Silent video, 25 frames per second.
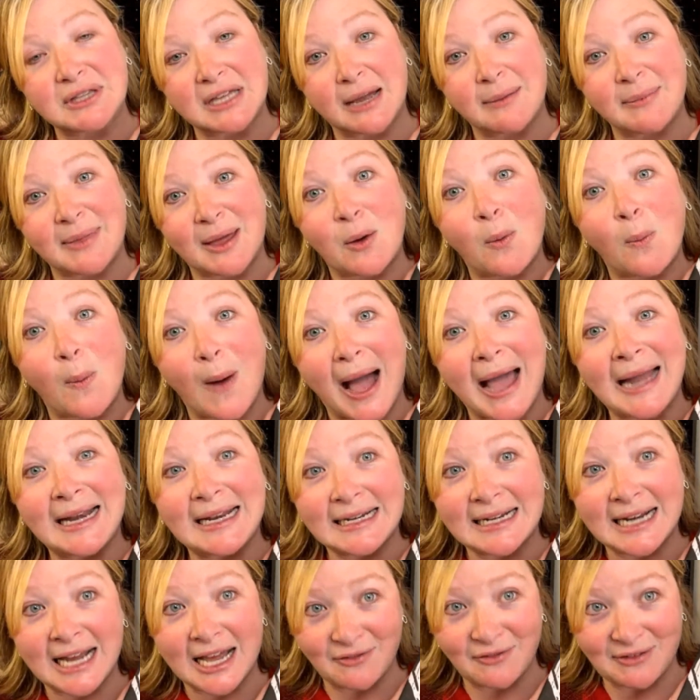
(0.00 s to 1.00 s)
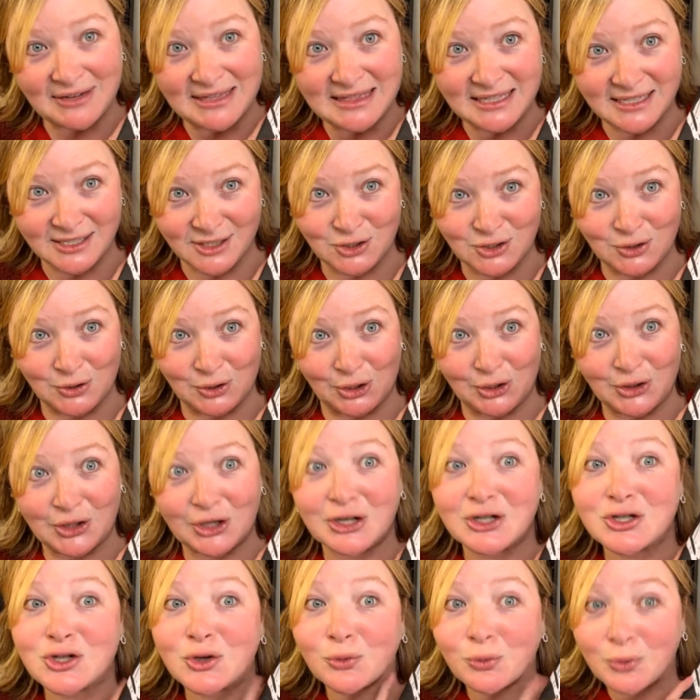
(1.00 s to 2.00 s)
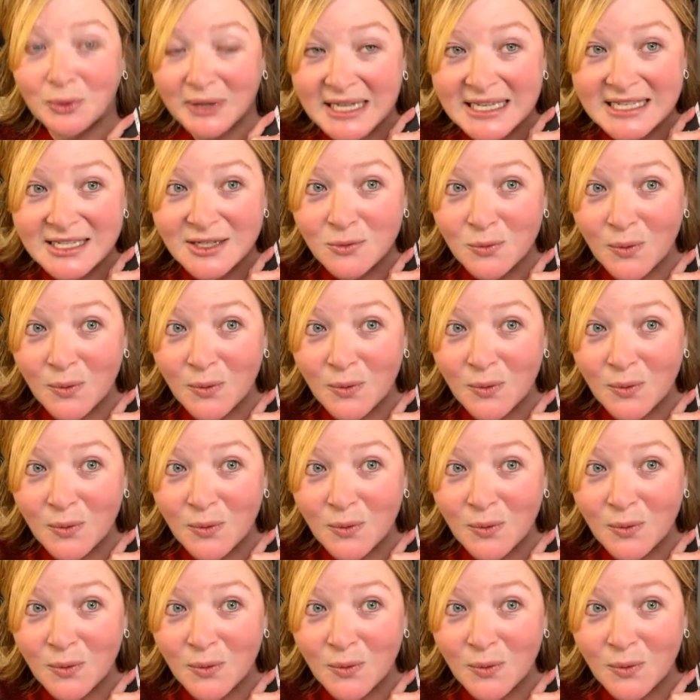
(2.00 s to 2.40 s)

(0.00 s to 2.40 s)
I'm like, why didn't I read this sooner? There's a reason